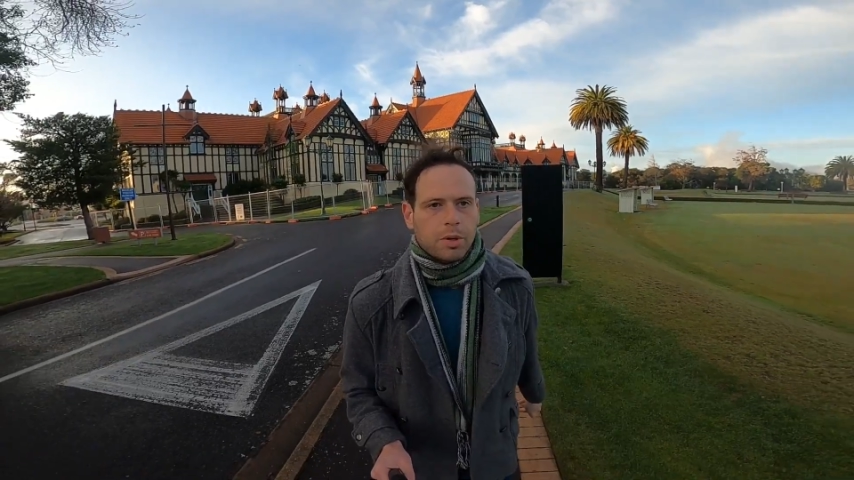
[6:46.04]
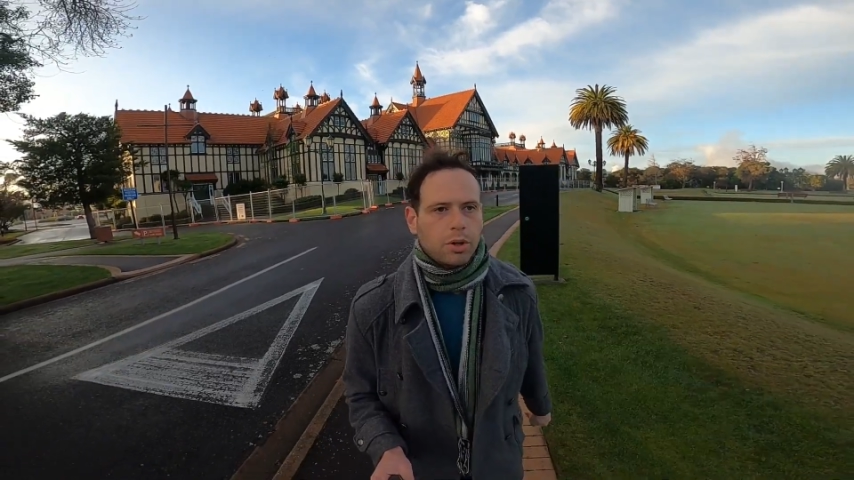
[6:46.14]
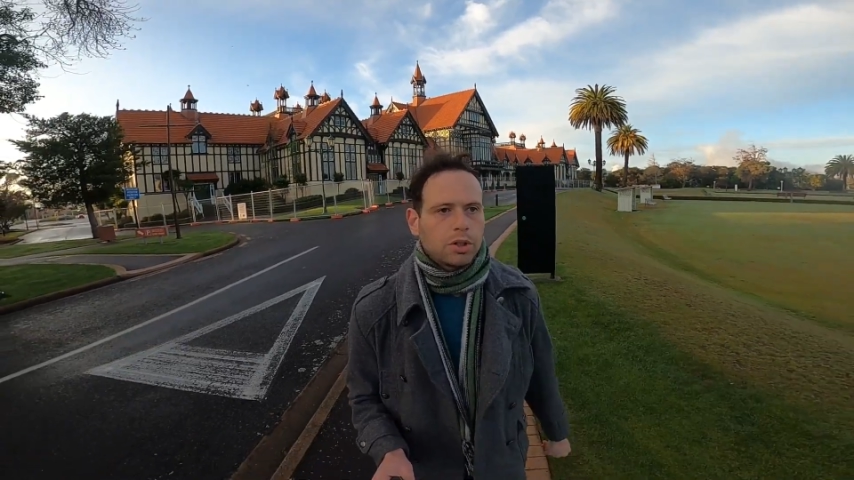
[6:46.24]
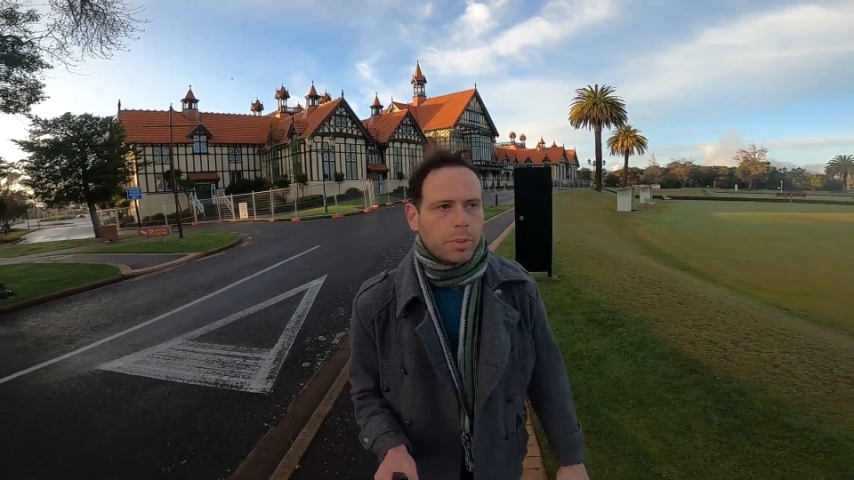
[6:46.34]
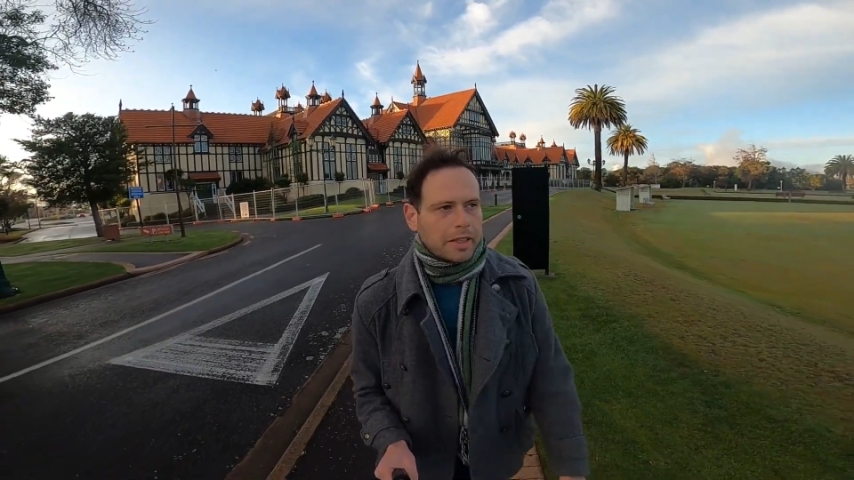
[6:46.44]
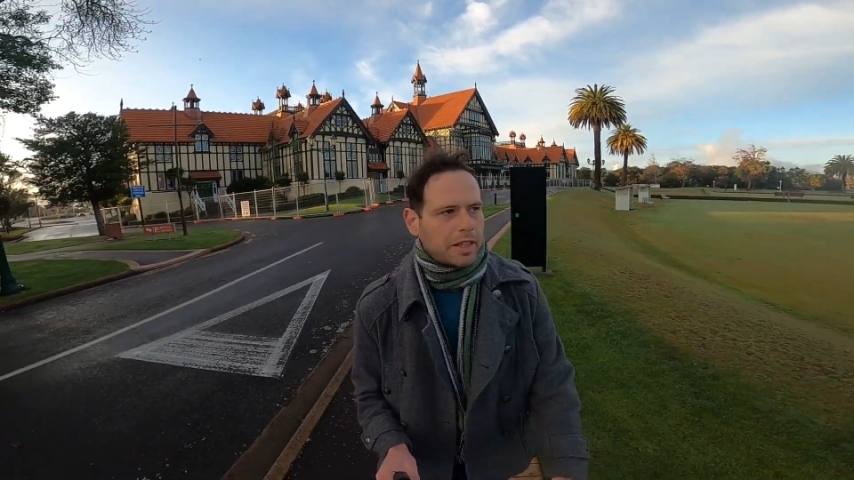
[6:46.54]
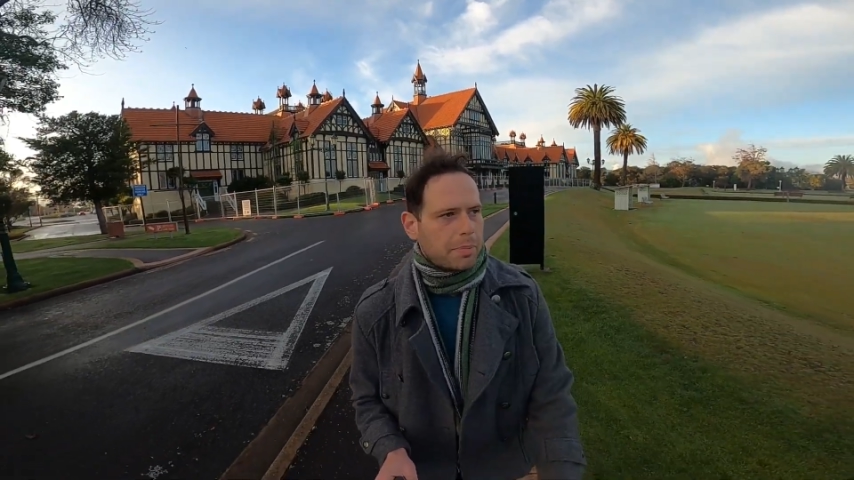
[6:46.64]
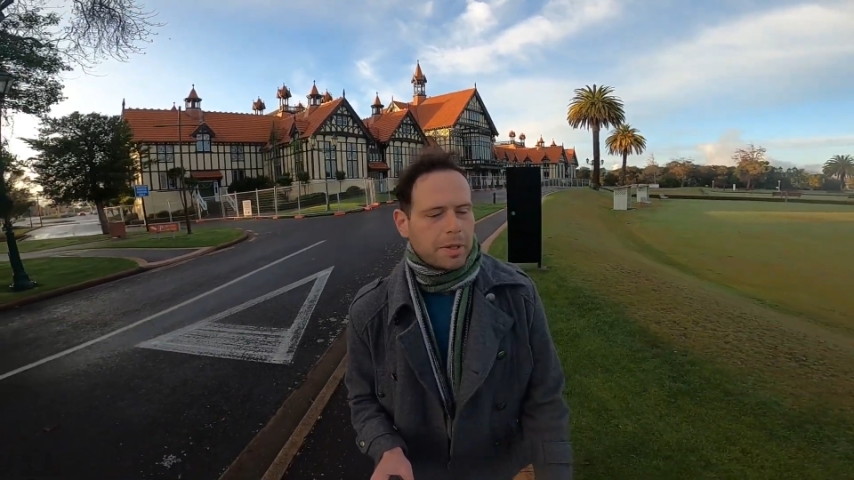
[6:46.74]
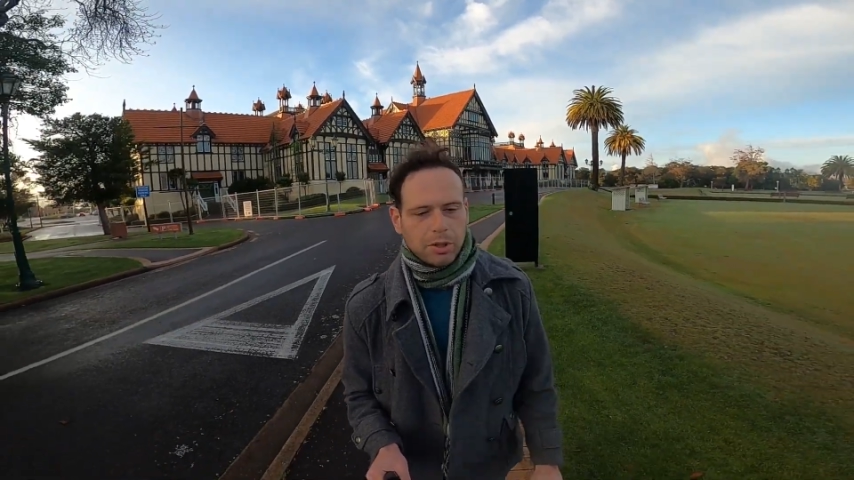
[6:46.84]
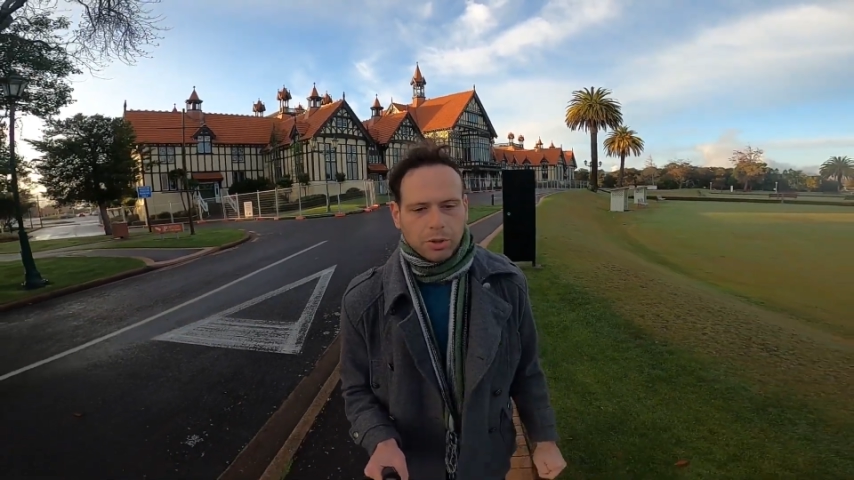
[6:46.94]
Because what
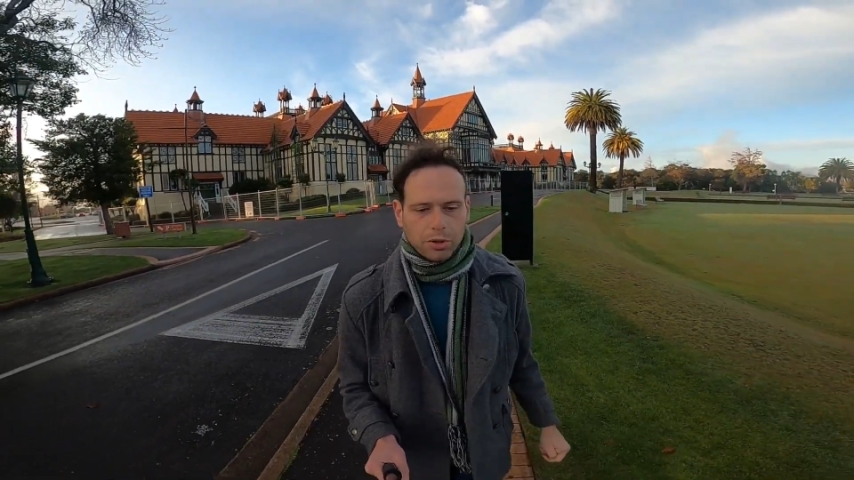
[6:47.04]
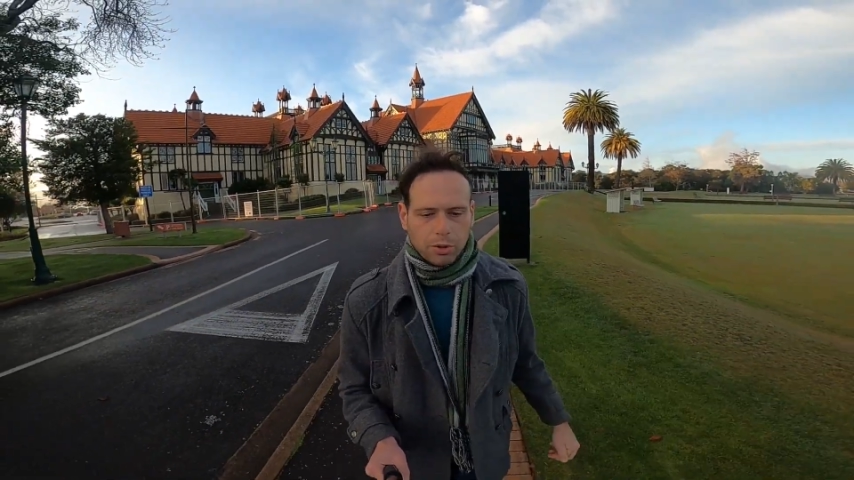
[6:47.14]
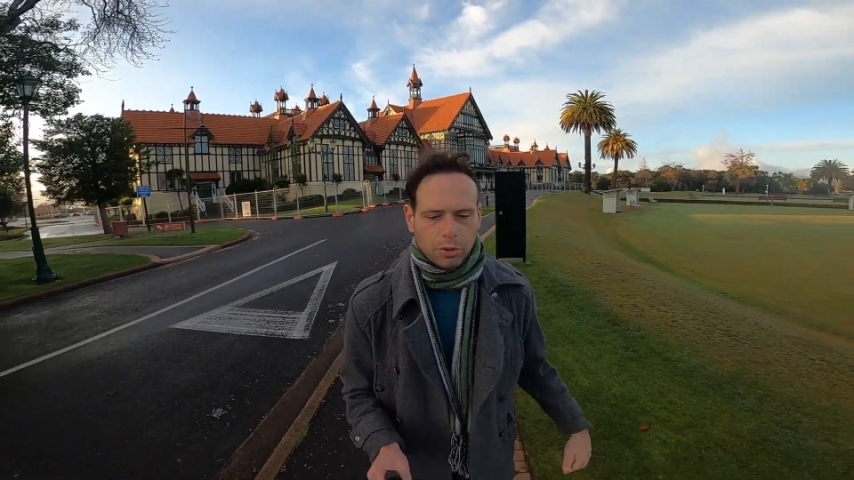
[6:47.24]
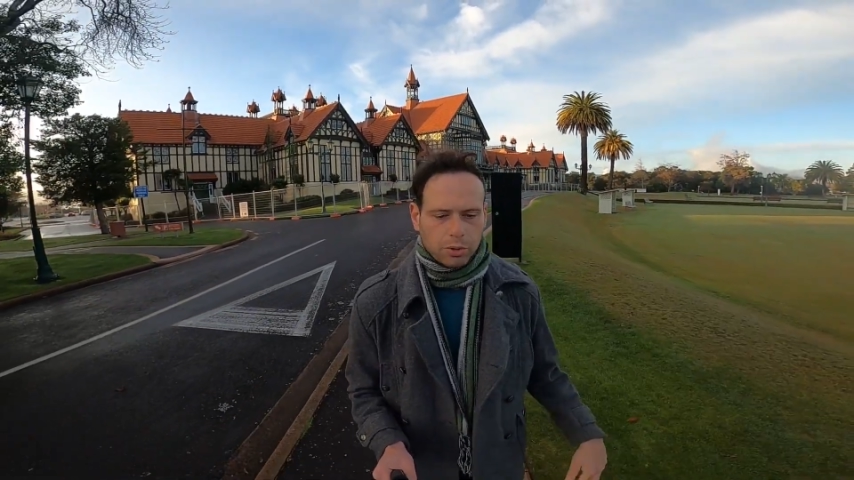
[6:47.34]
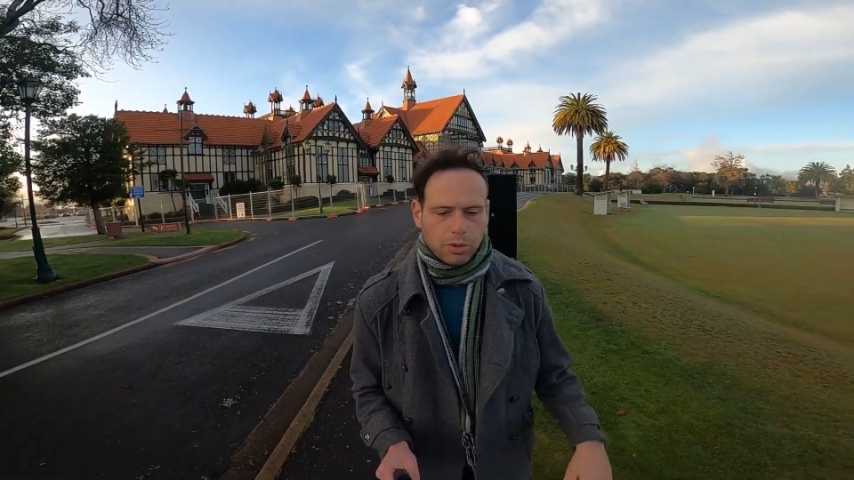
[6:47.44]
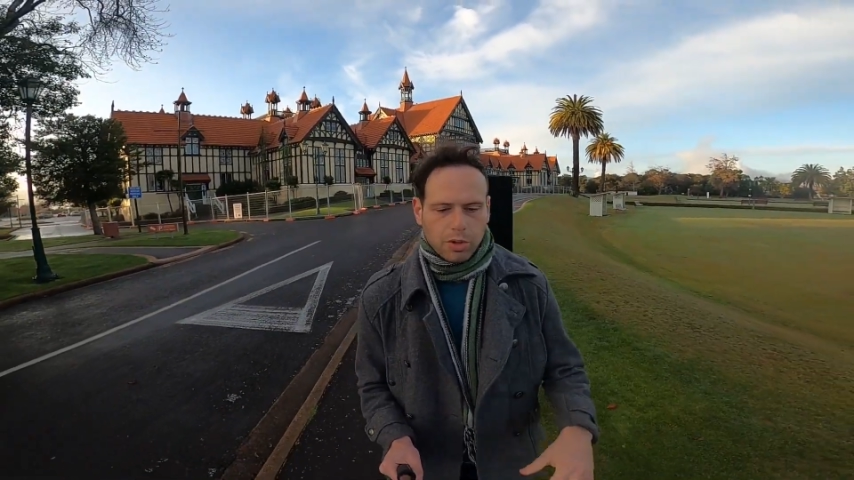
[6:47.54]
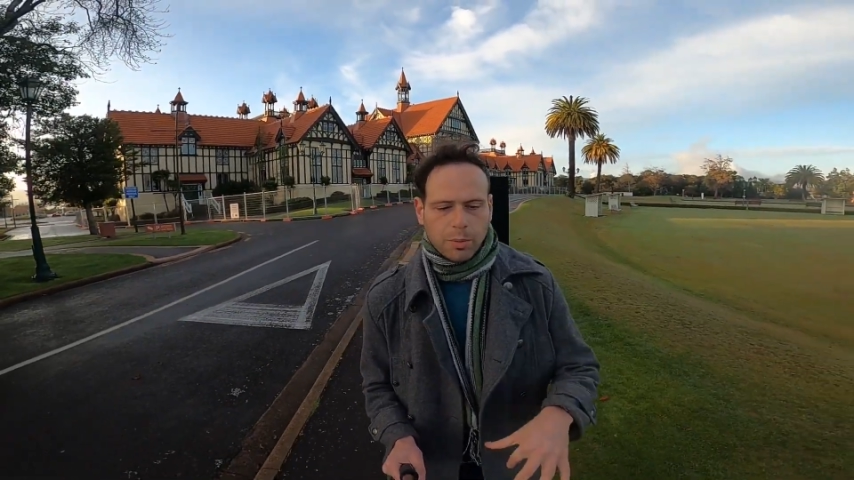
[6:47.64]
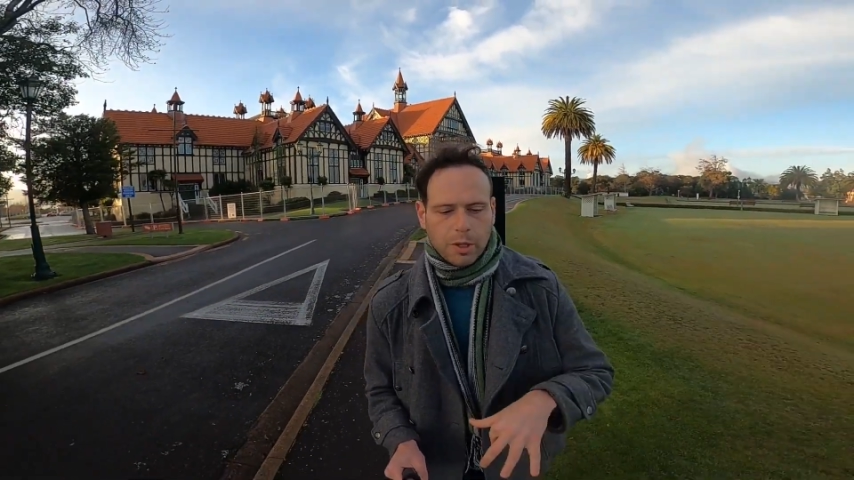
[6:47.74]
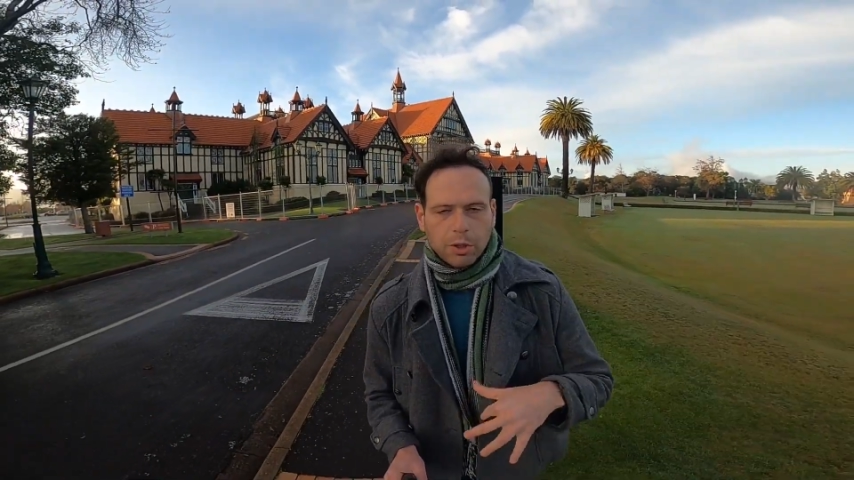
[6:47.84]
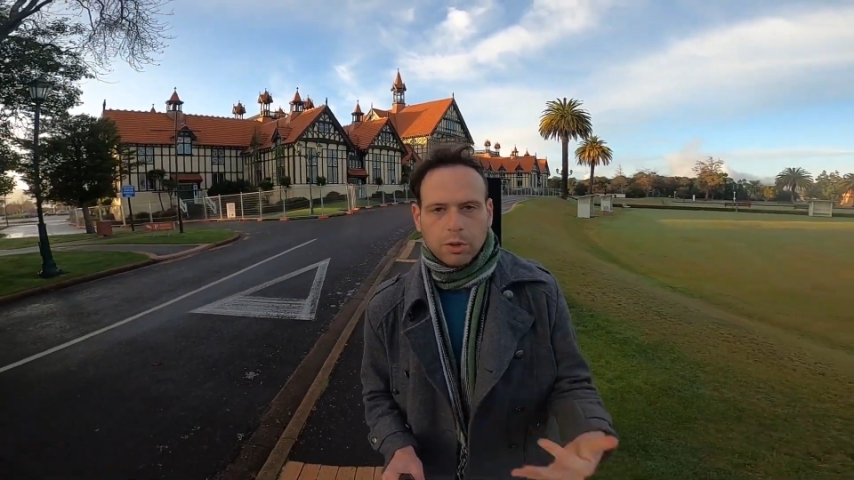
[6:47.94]
happens
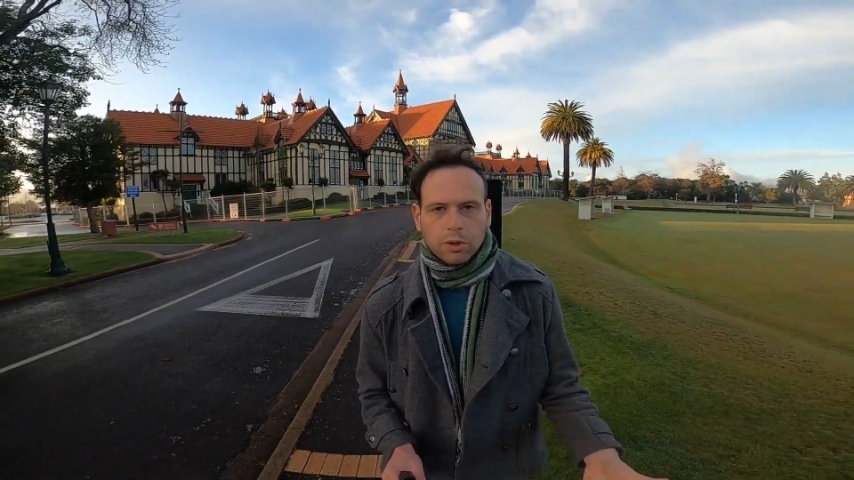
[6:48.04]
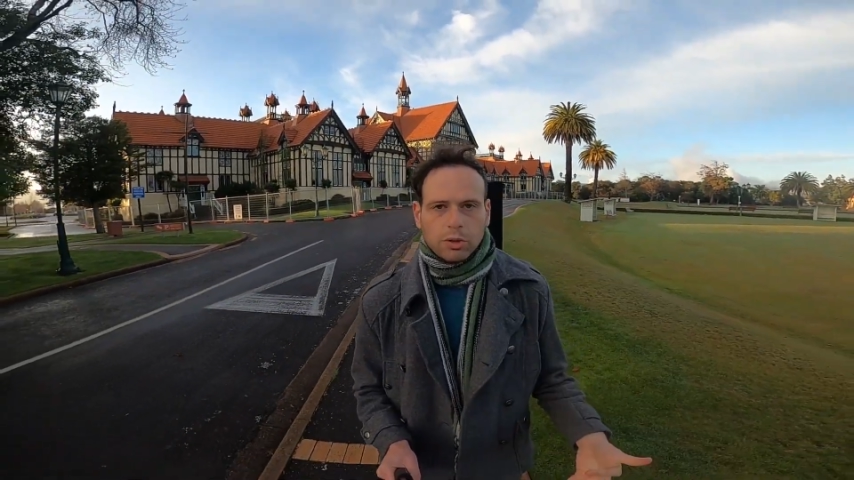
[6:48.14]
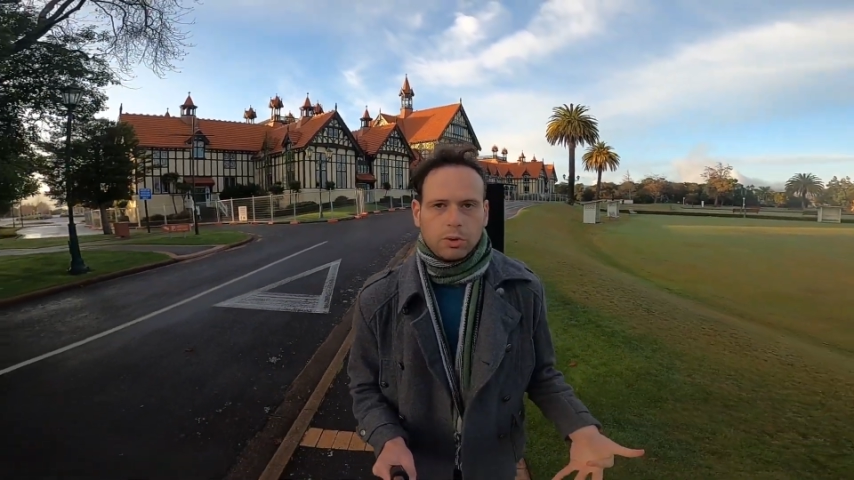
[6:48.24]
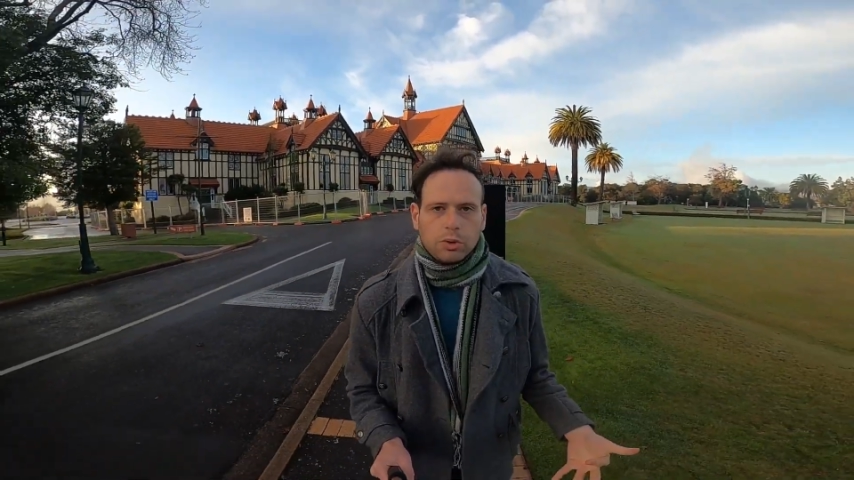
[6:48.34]
when you